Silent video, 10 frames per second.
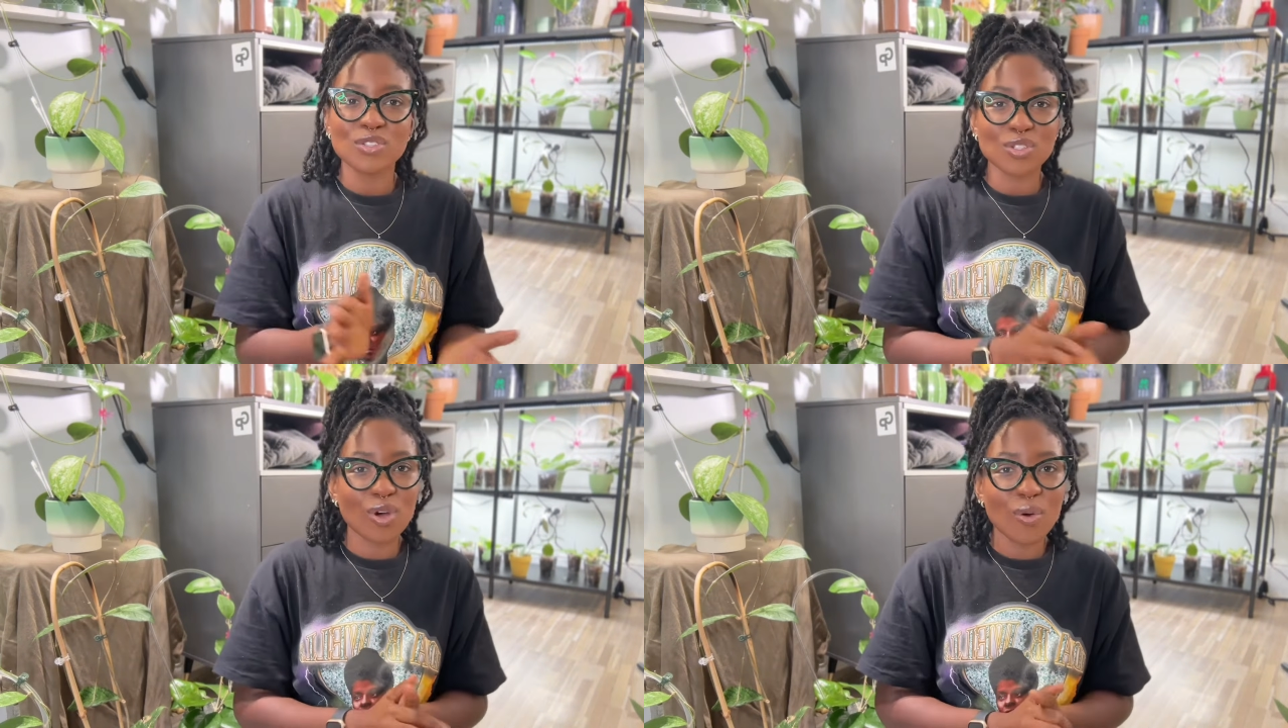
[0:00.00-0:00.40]

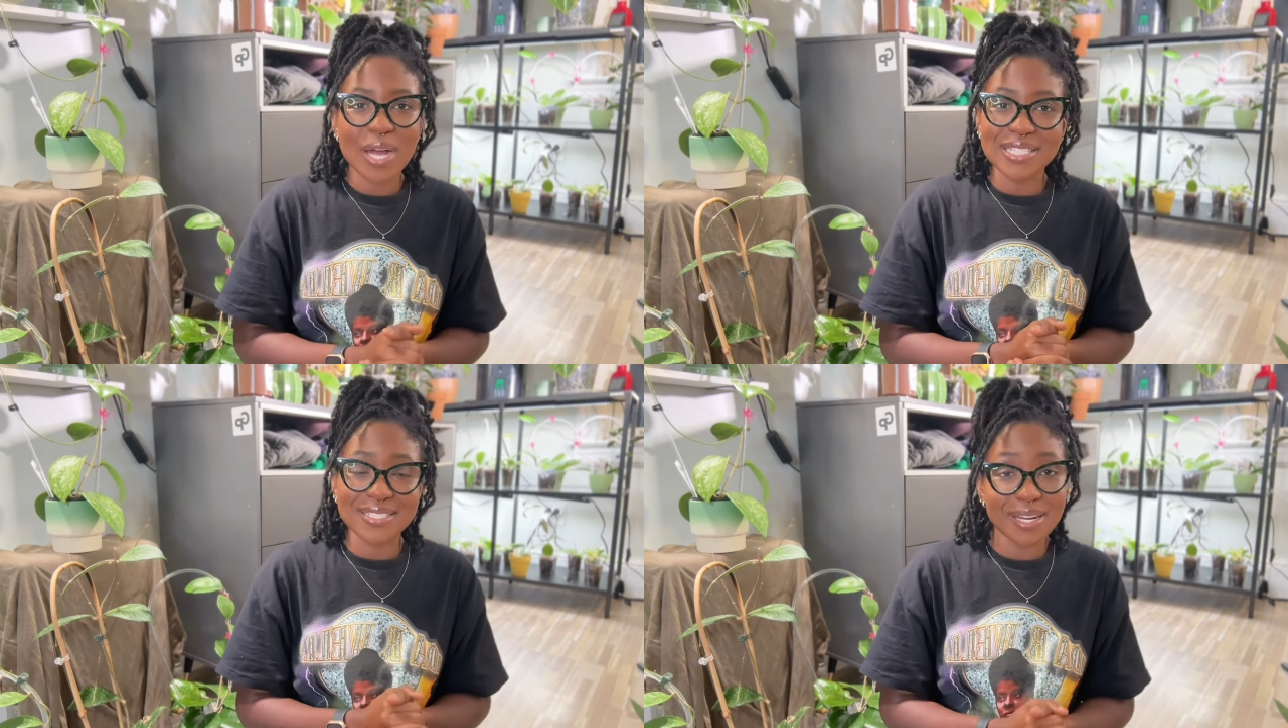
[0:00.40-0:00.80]
So
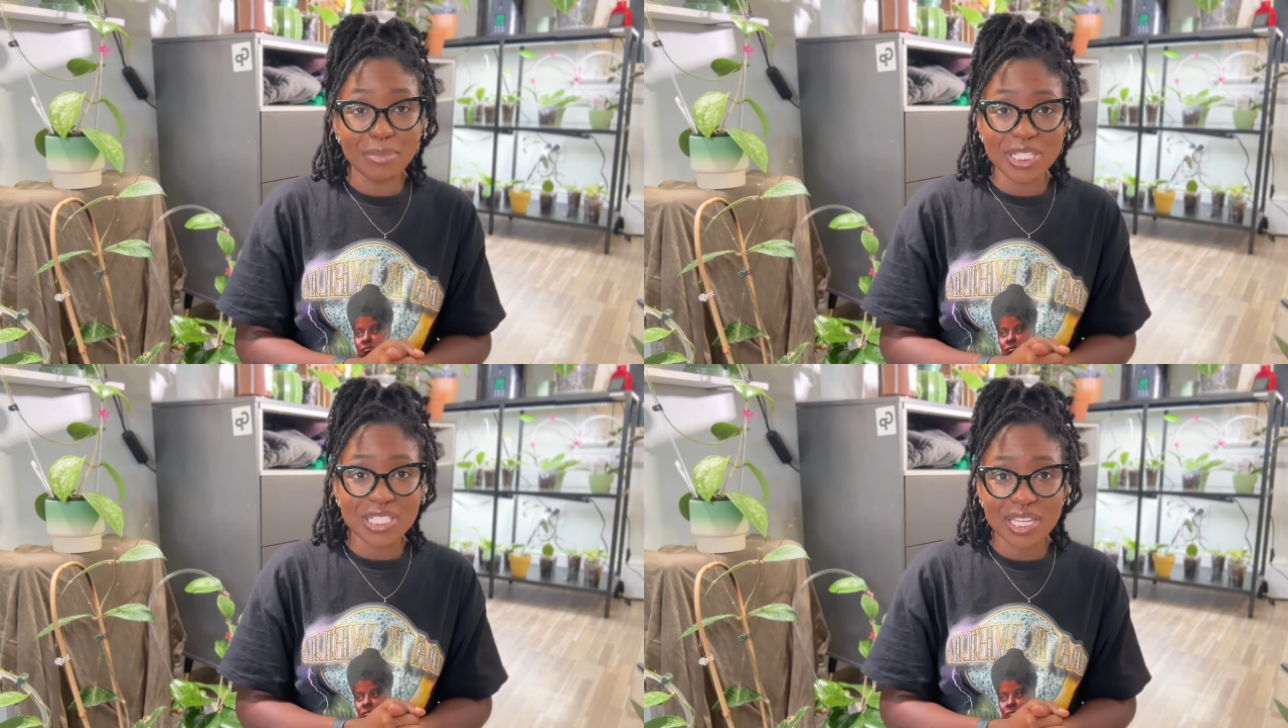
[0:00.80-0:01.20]
I set a
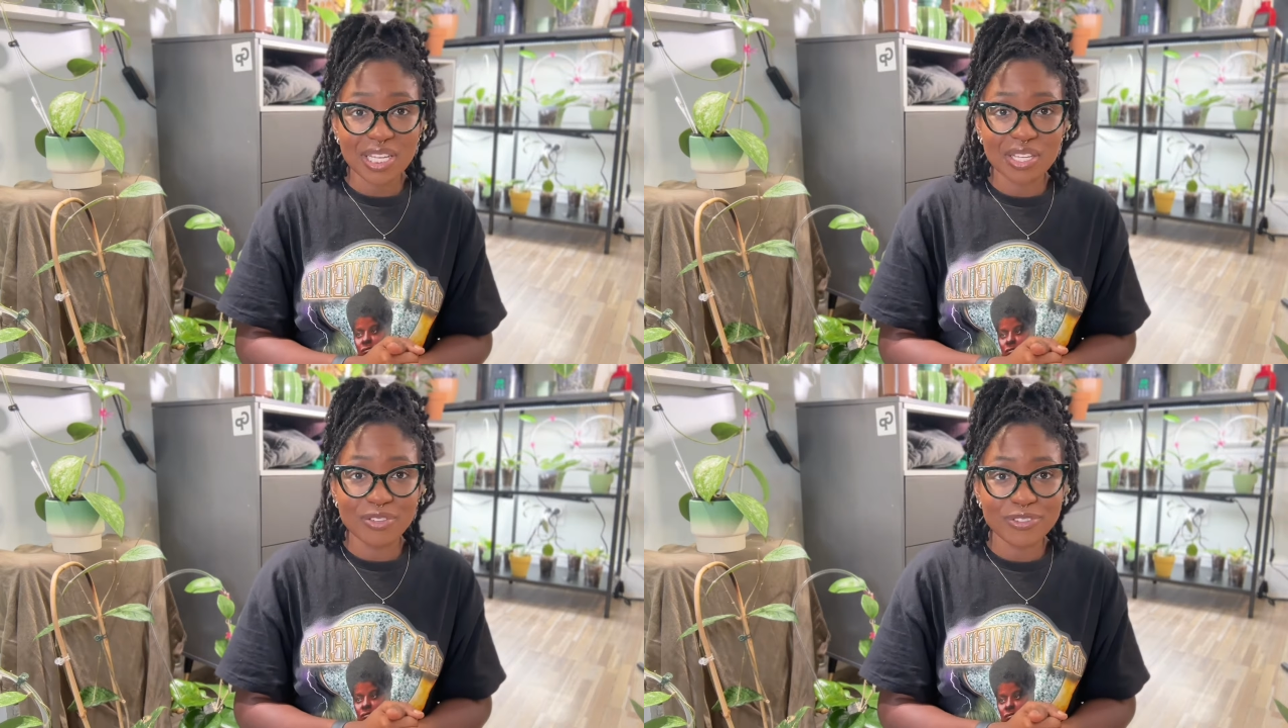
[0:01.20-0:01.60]

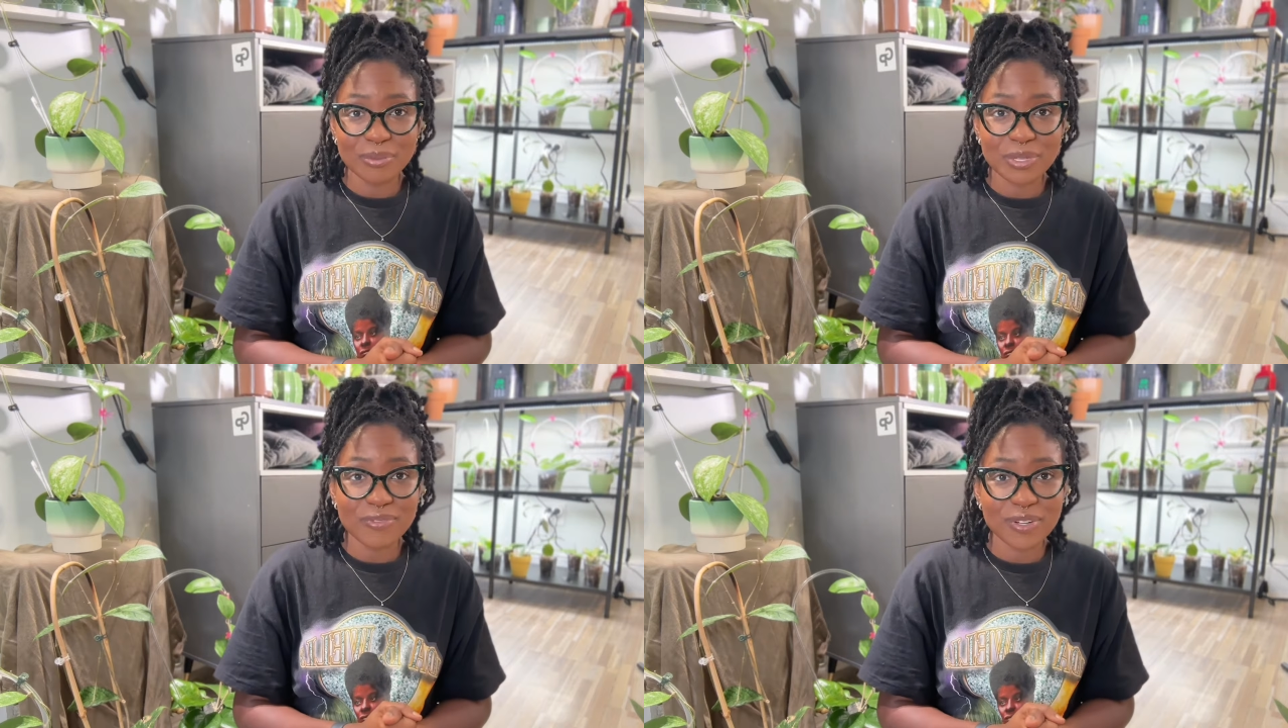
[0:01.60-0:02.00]
budget, you feel
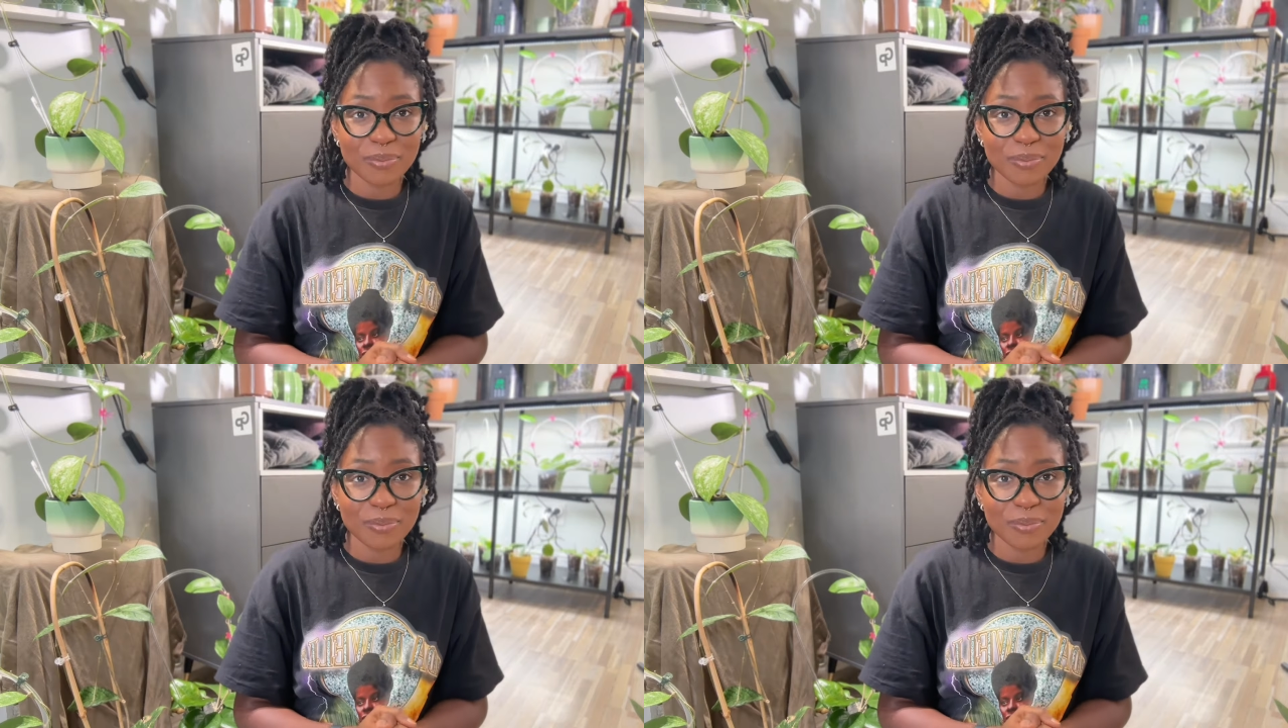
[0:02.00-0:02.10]
me, for